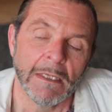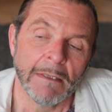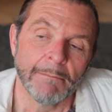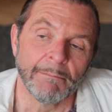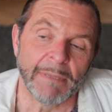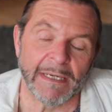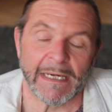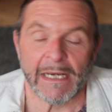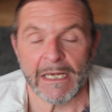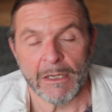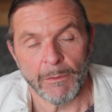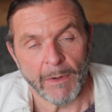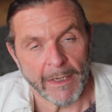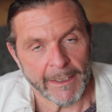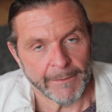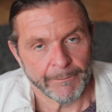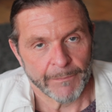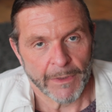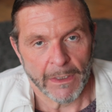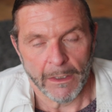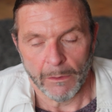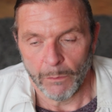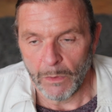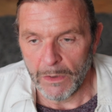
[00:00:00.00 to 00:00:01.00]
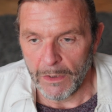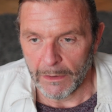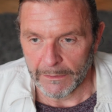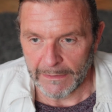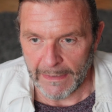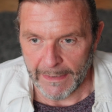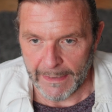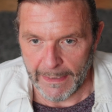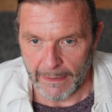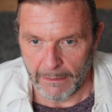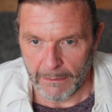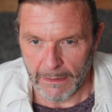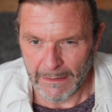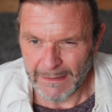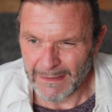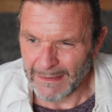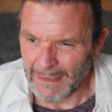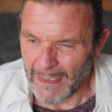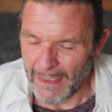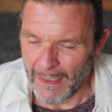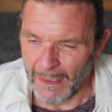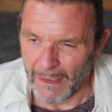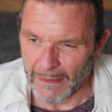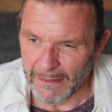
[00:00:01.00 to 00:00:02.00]
But anyway, I'll work that out.
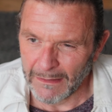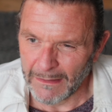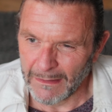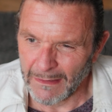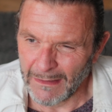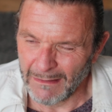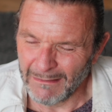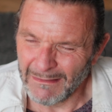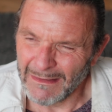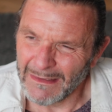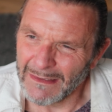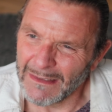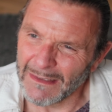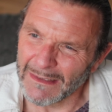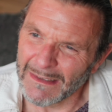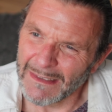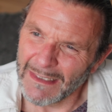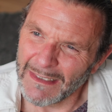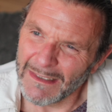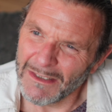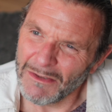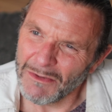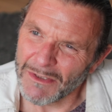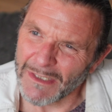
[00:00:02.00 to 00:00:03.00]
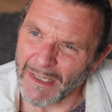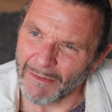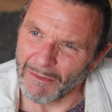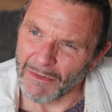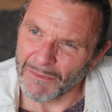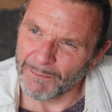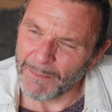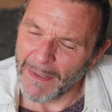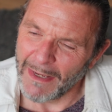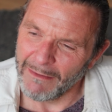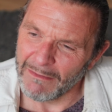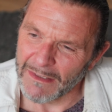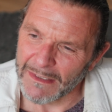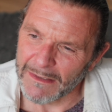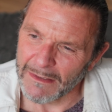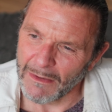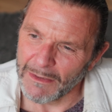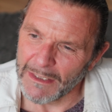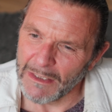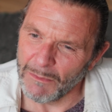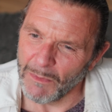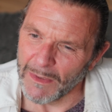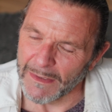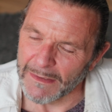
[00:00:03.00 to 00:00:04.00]
I did used to have a pair of
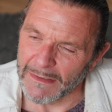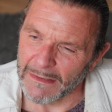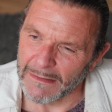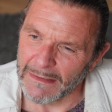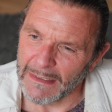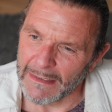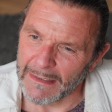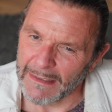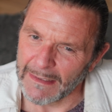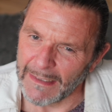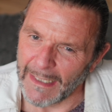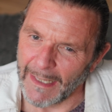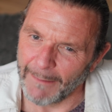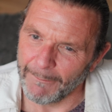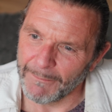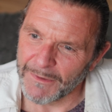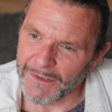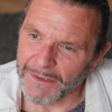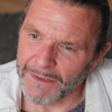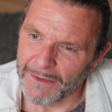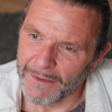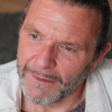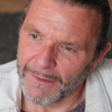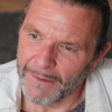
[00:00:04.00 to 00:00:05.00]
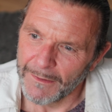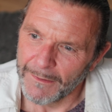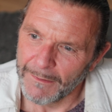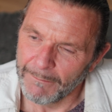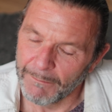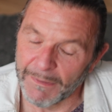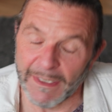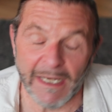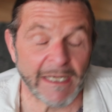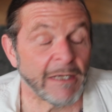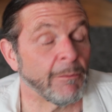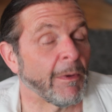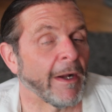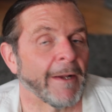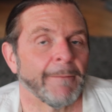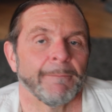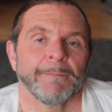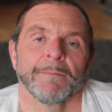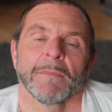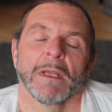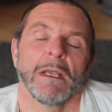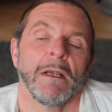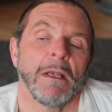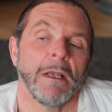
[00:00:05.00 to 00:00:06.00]
Sony ones that did collapse. But anyway,
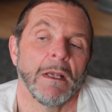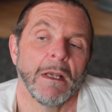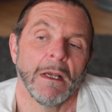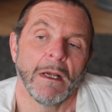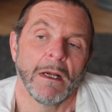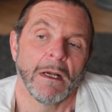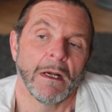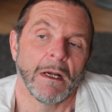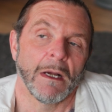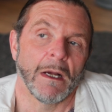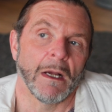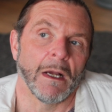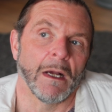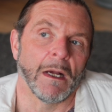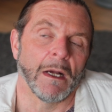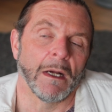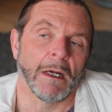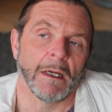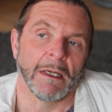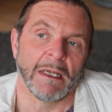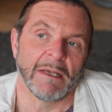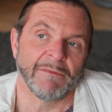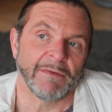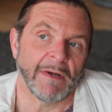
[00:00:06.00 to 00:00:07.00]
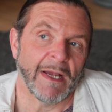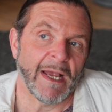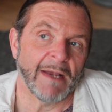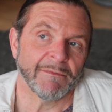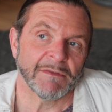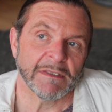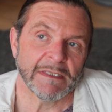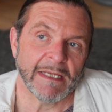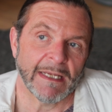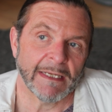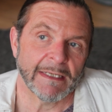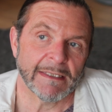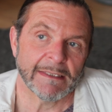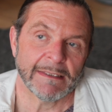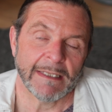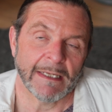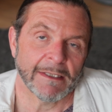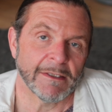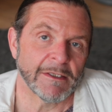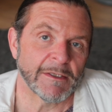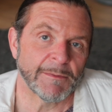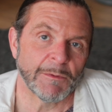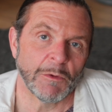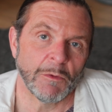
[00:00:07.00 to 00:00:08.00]
if I have to take a
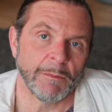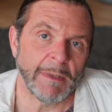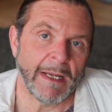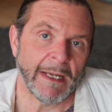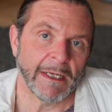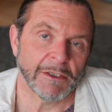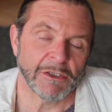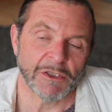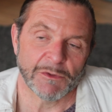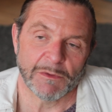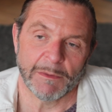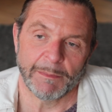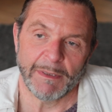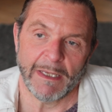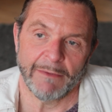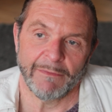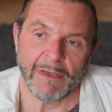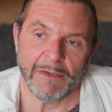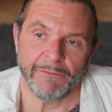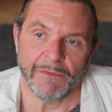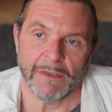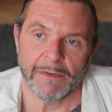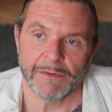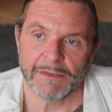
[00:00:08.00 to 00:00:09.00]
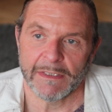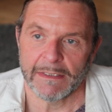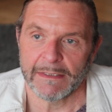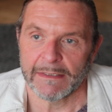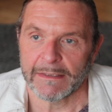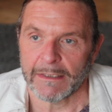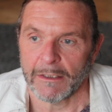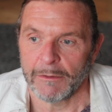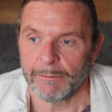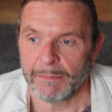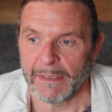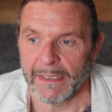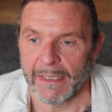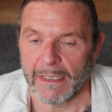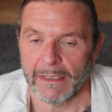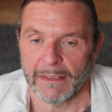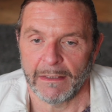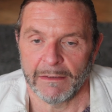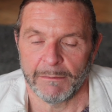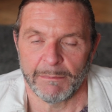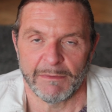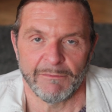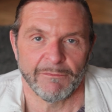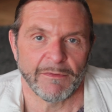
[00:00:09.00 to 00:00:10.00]
second small bag, just a pair of headphones in, so be it.
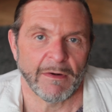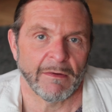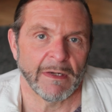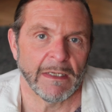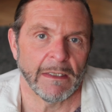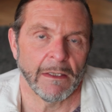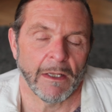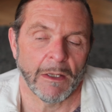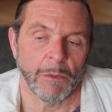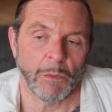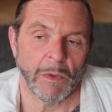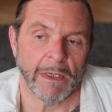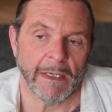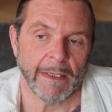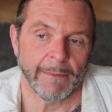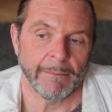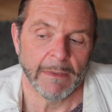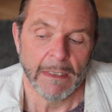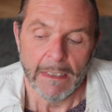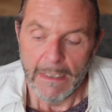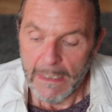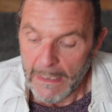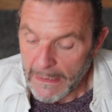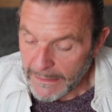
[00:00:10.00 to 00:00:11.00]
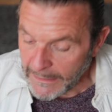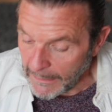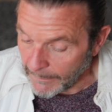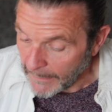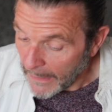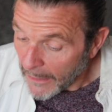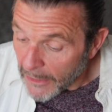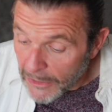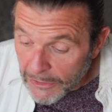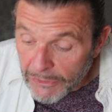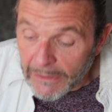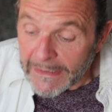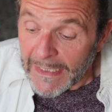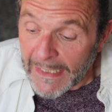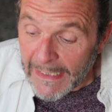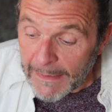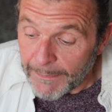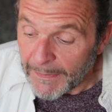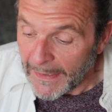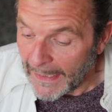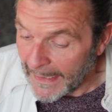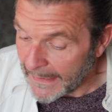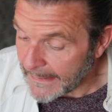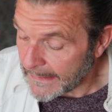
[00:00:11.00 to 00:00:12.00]
It'd be very lightweight. So I'm going to
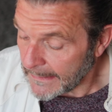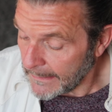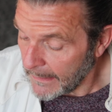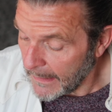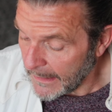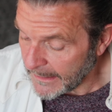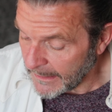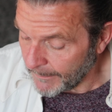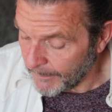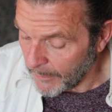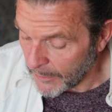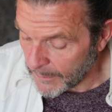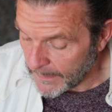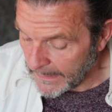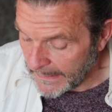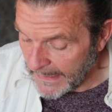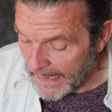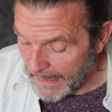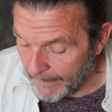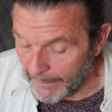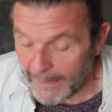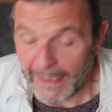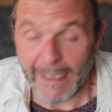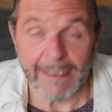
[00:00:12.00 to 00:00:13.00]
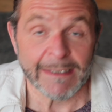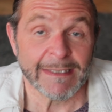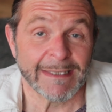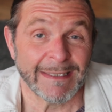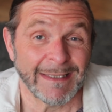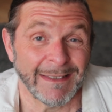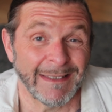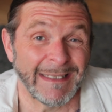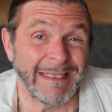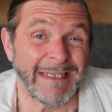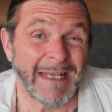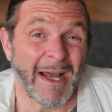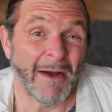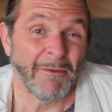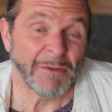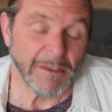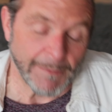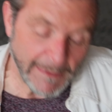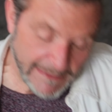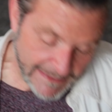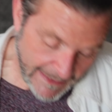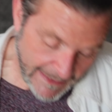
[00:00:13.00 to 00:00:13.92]
keep it as light as I possibly can, but that's still enough to be